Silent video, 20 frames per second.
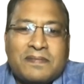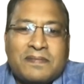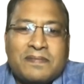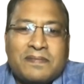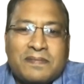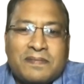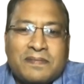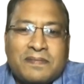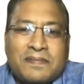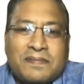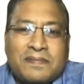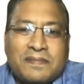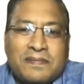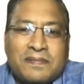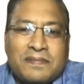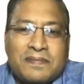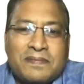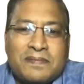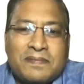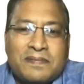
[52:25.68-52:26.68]

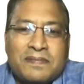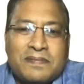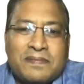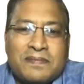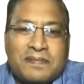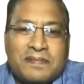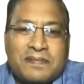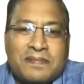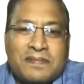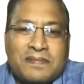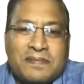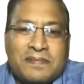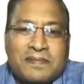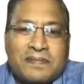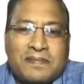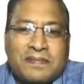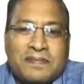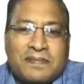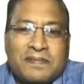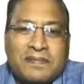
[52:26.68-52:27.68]

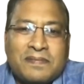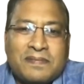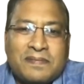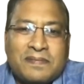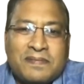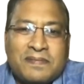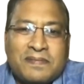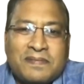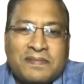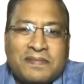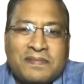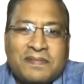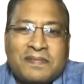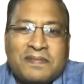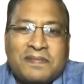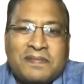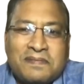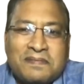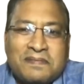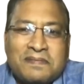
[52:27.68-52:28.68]

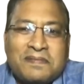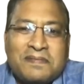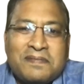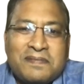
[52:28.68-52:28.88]
No words are spoken by the person on screen.